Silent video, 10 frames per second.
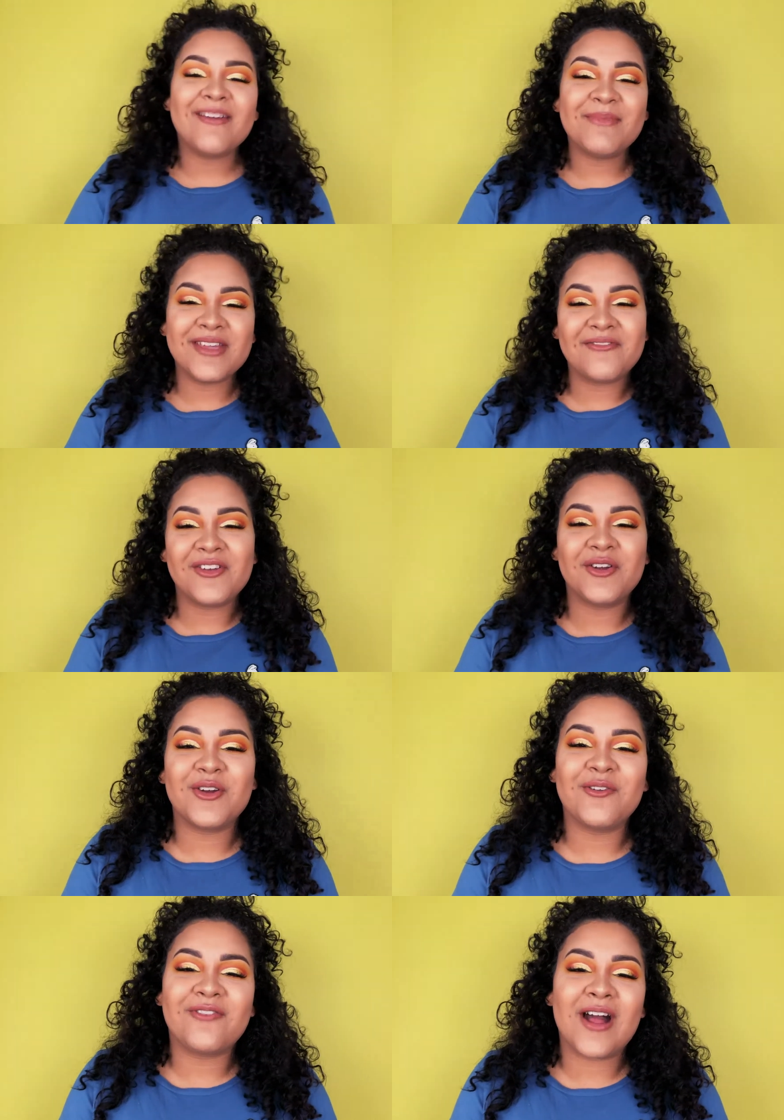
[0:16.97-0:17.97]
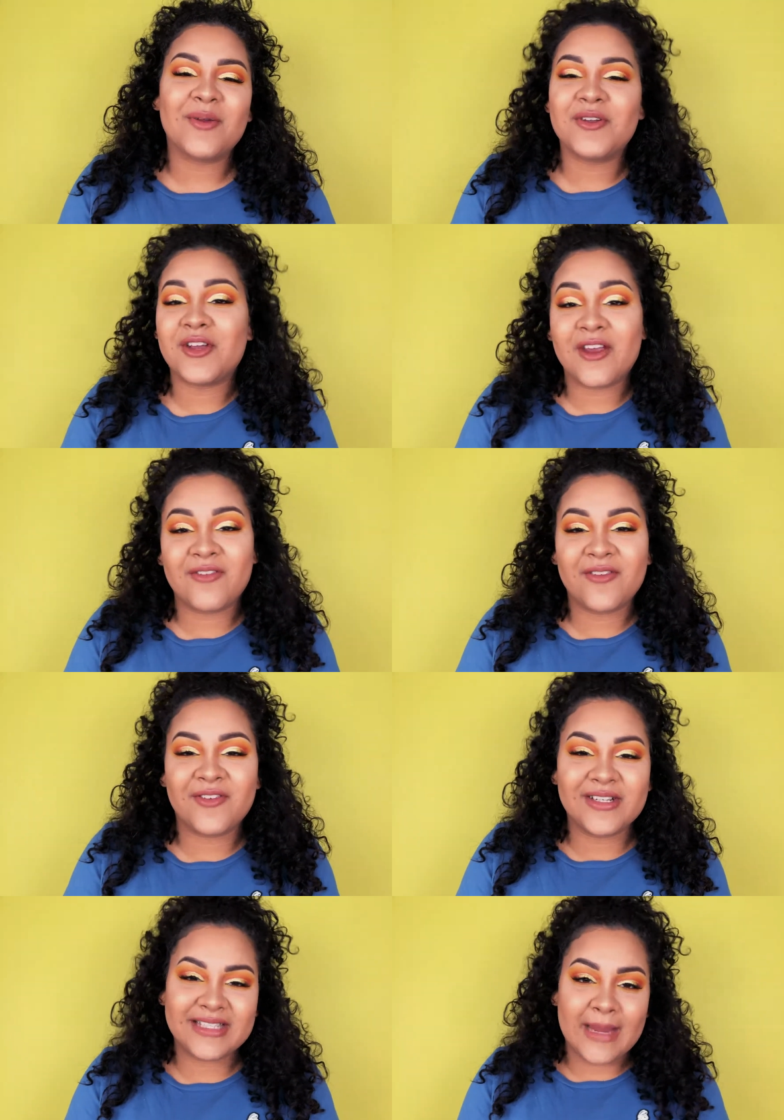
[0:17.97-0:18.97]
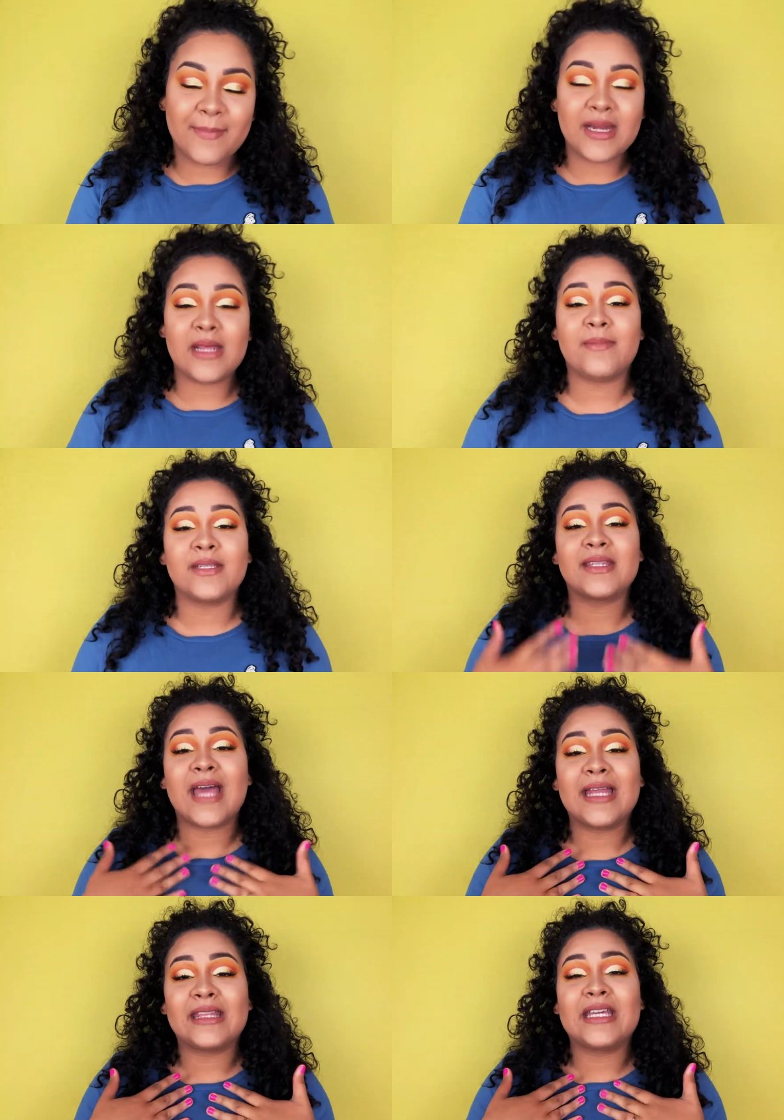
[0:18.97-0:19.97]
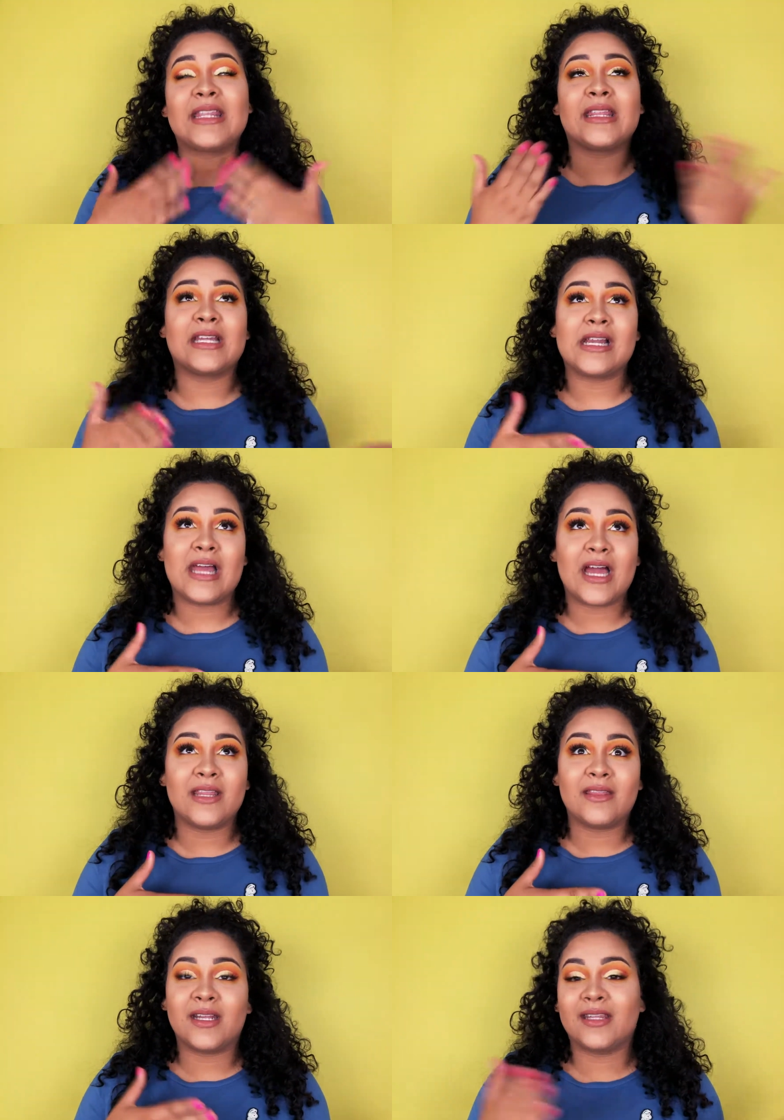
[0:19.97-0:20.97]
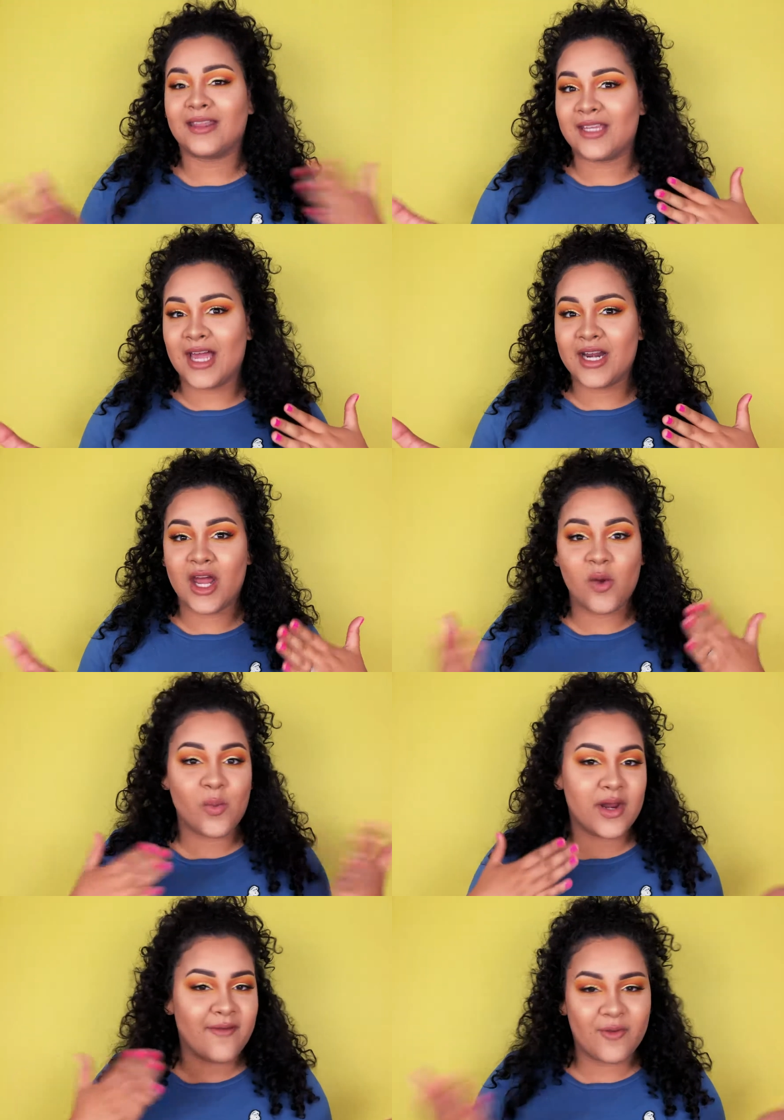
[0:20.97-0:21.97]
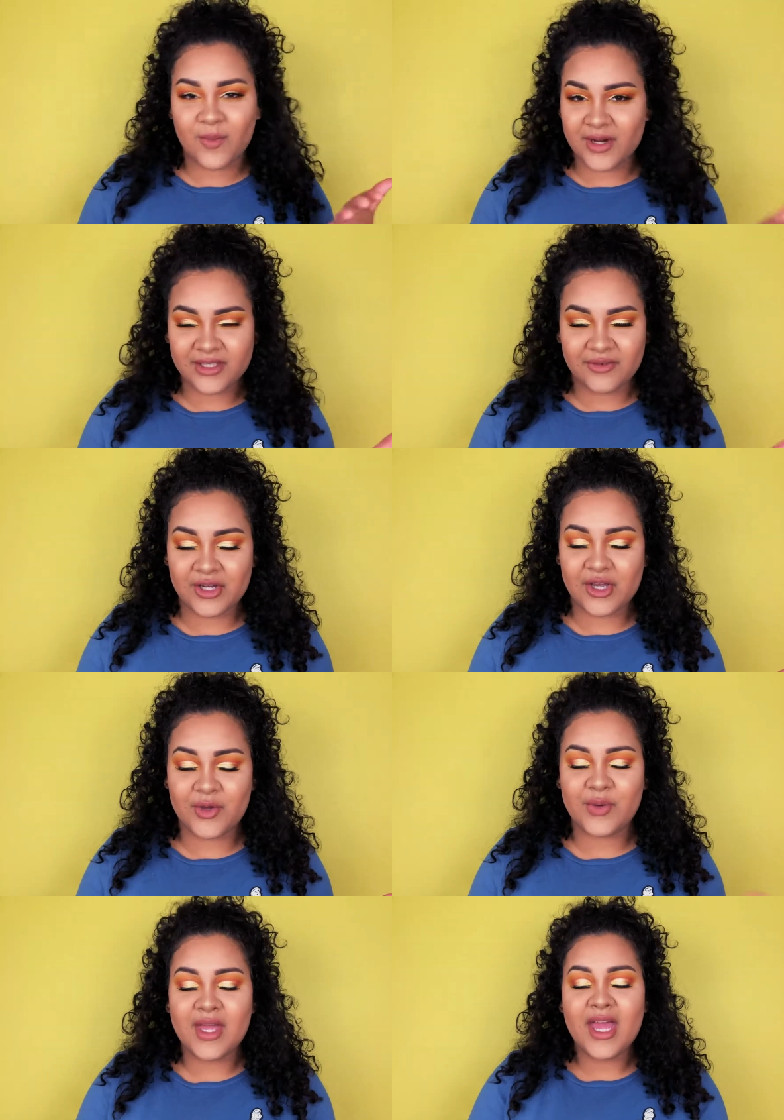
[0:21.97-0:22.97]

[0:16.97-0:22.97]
but if you're a new follower and you're here for the first time, my name is Tati Alejandra, Tatiana, whatever works for you.